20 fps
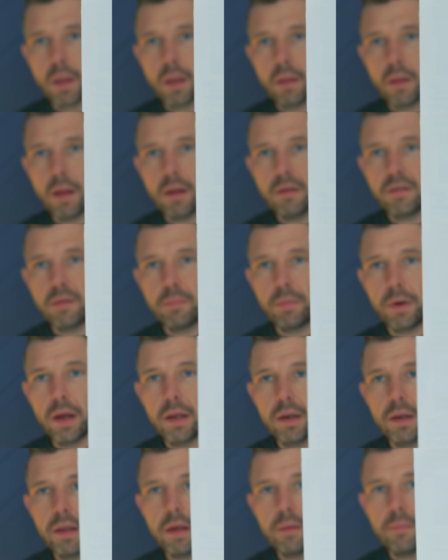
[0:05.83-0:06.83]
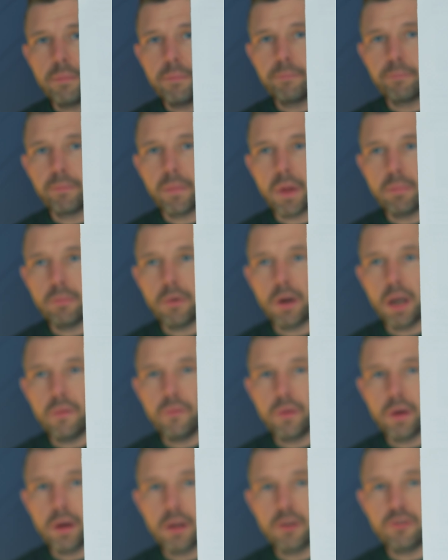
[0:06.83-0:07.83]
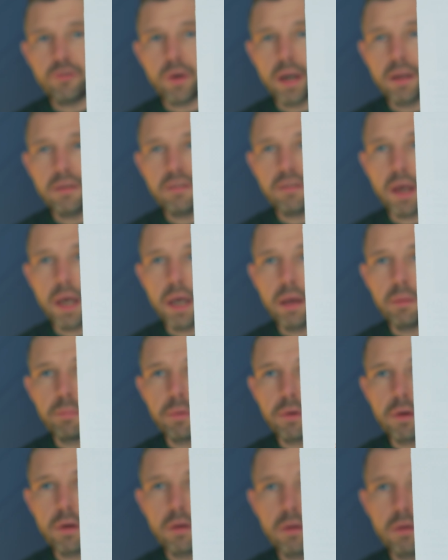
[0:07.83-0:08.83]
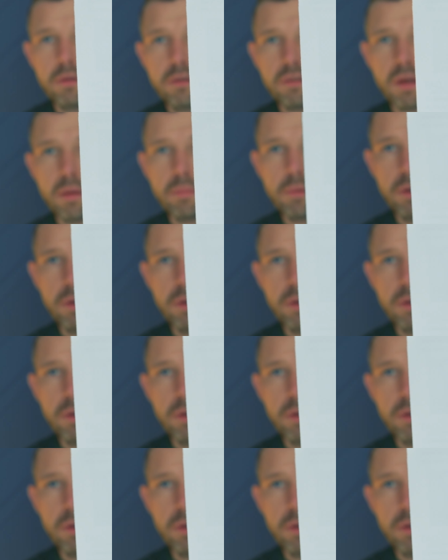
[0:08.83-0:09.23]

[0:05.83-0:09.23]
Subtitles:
That's the brand name. I'm not even going to try to say it because I'm